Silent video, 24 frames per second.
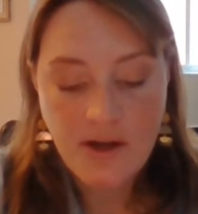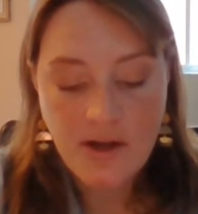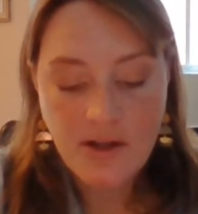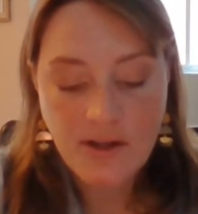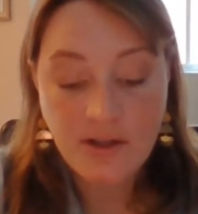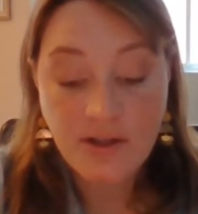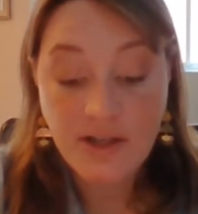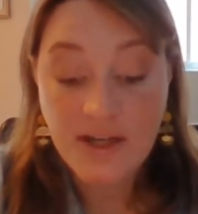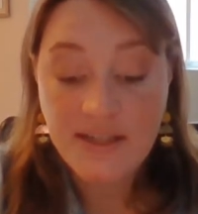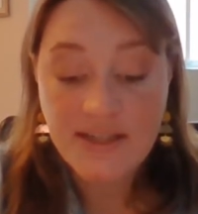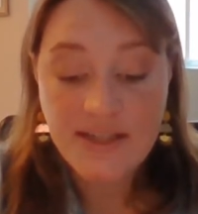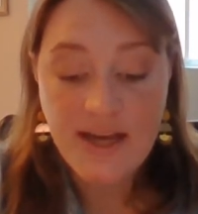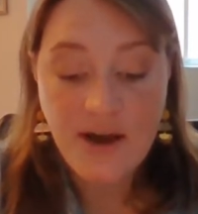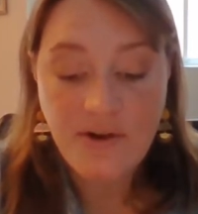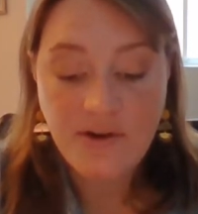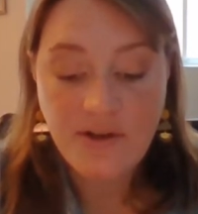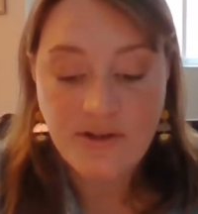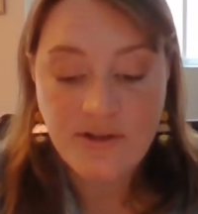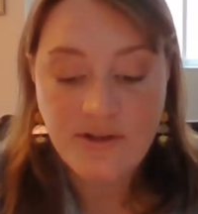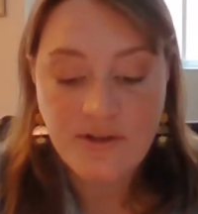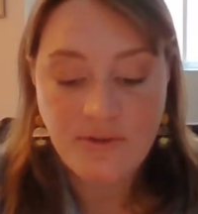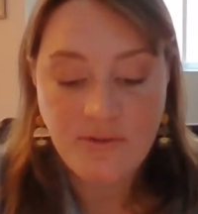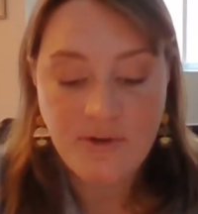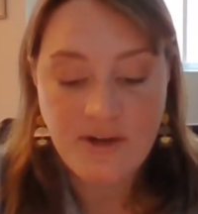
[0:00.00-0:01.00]
Looking down at
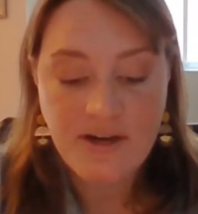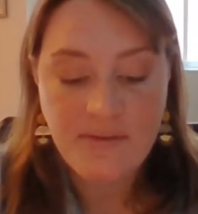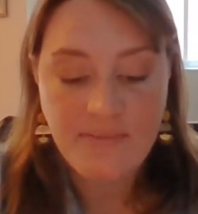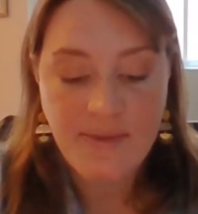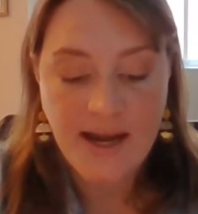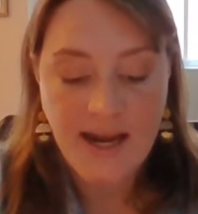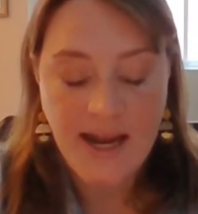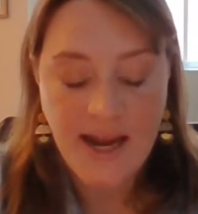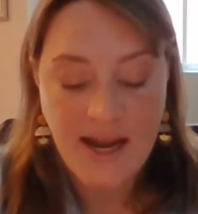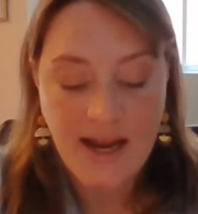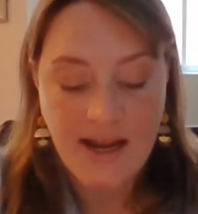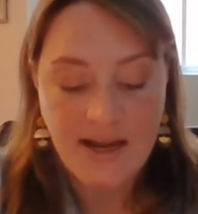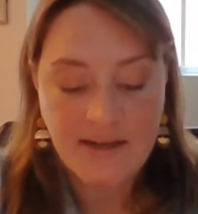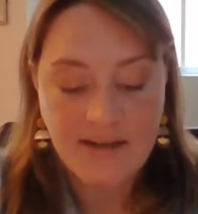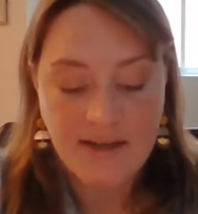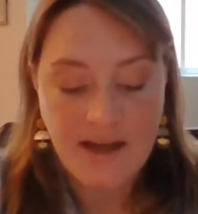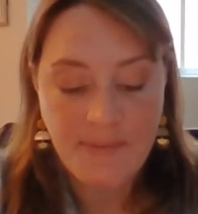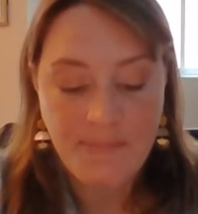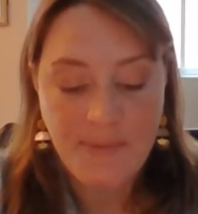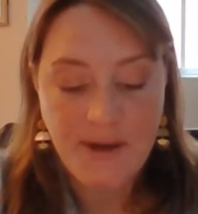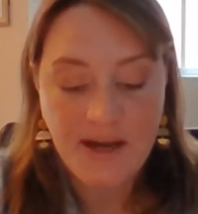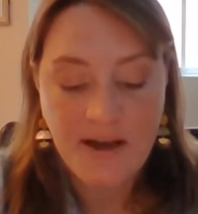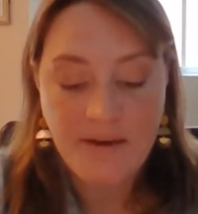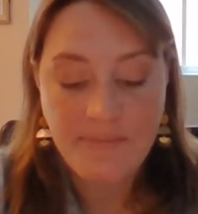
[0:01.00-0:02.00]
the screen in my hand, I
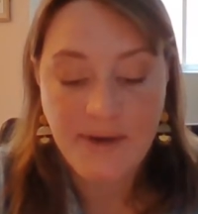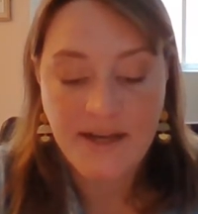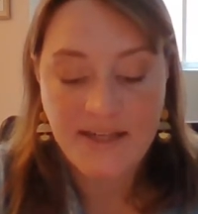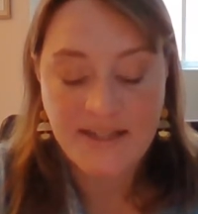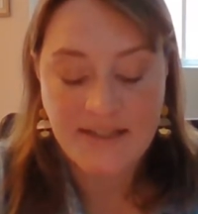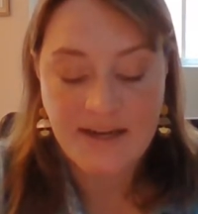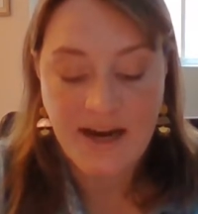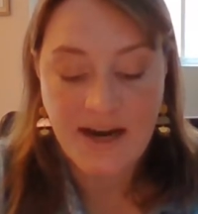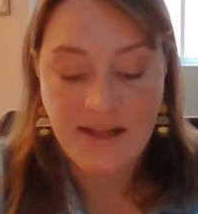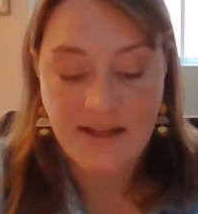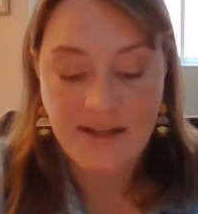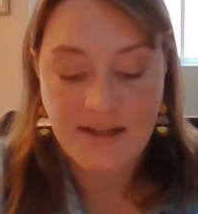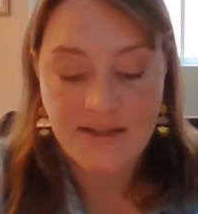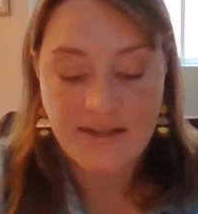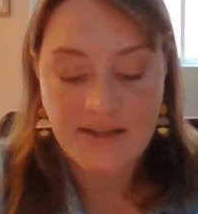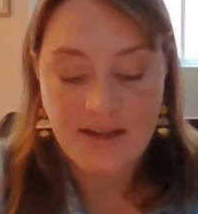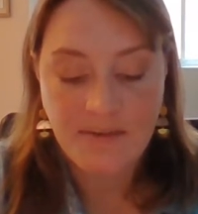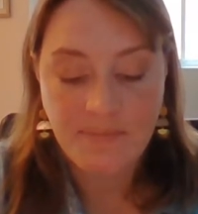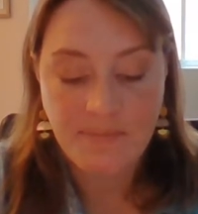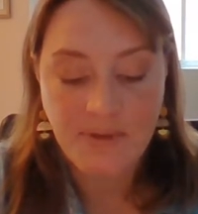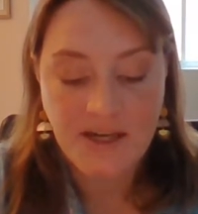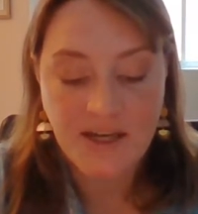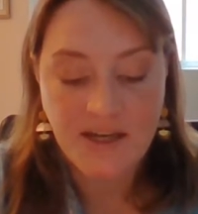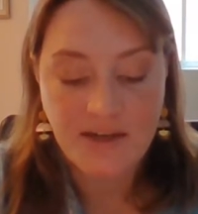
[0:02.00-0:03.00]
pick up my stylus
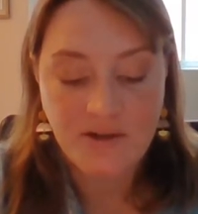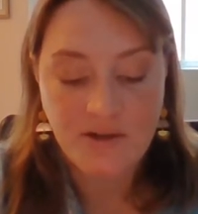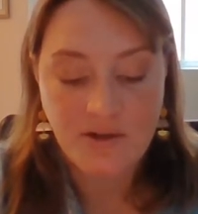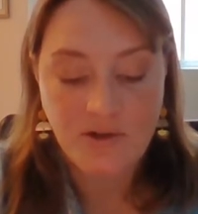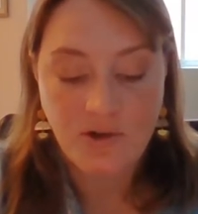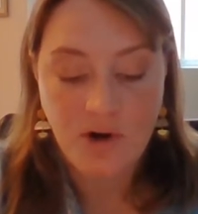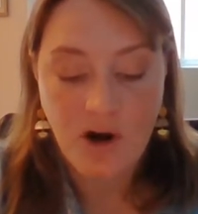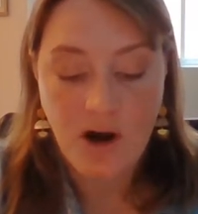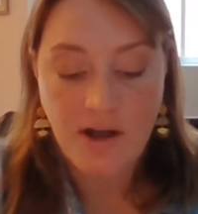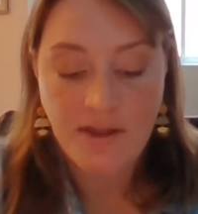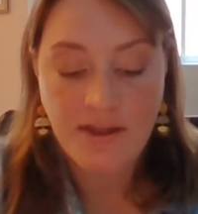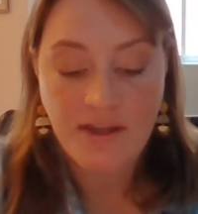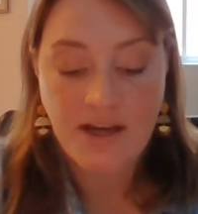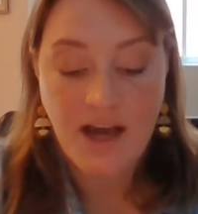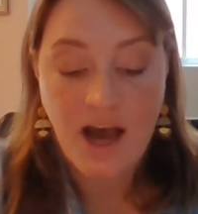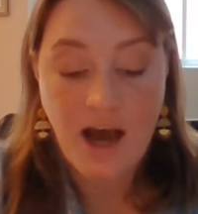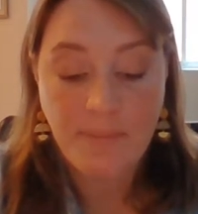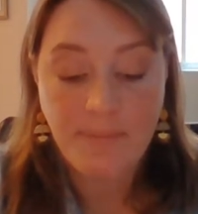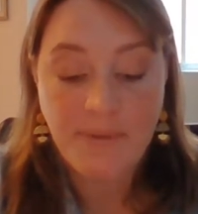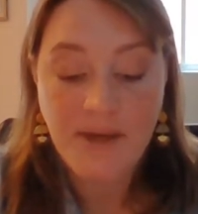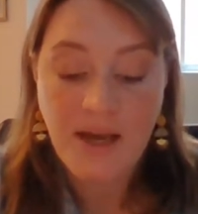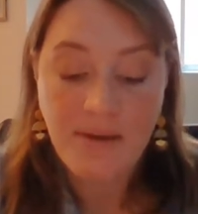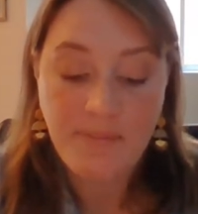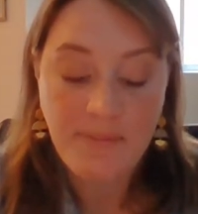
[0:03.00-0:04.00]
and begin to draw on the
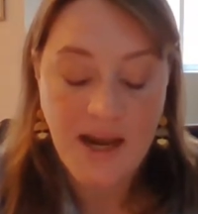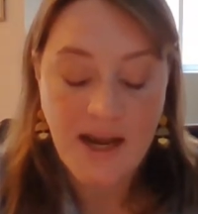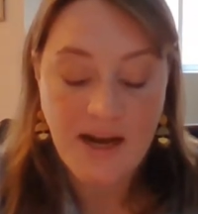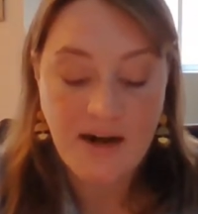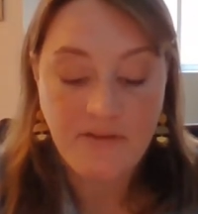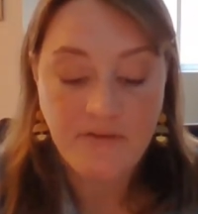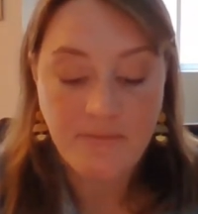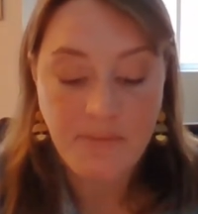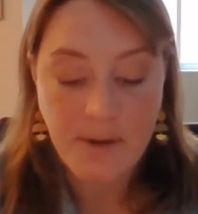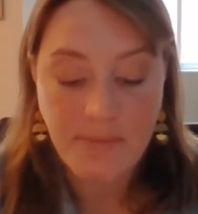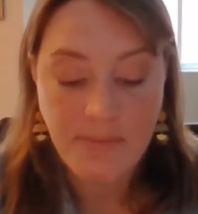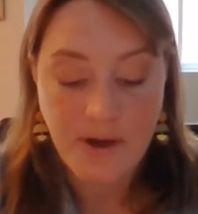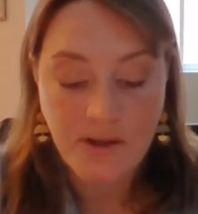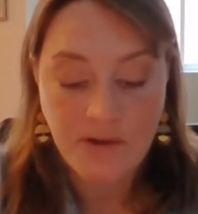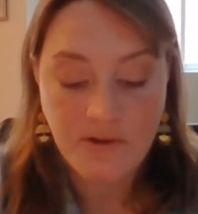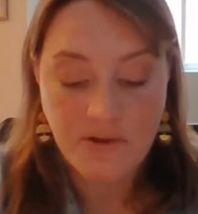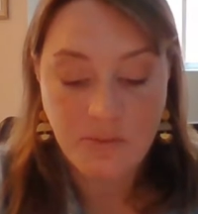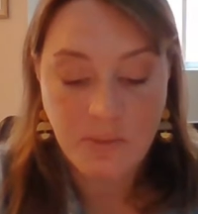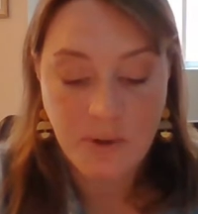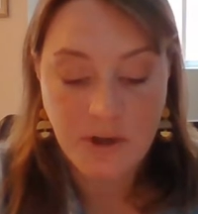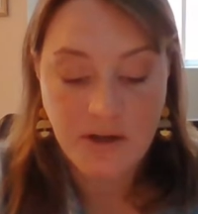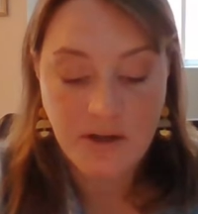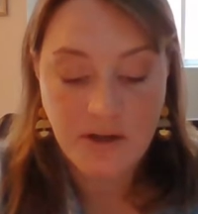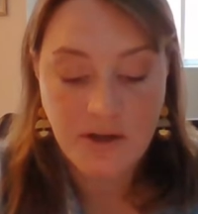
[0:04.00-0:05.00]
copy I made of my mother's
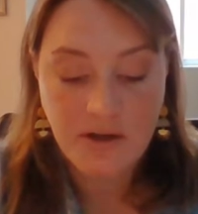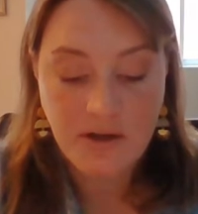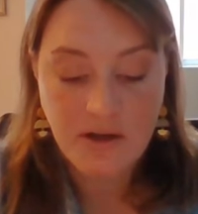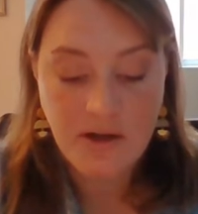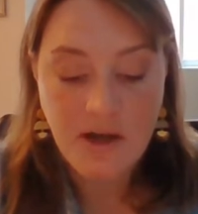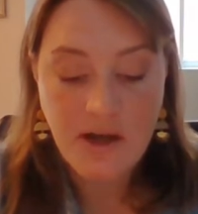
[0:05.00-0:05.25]
work,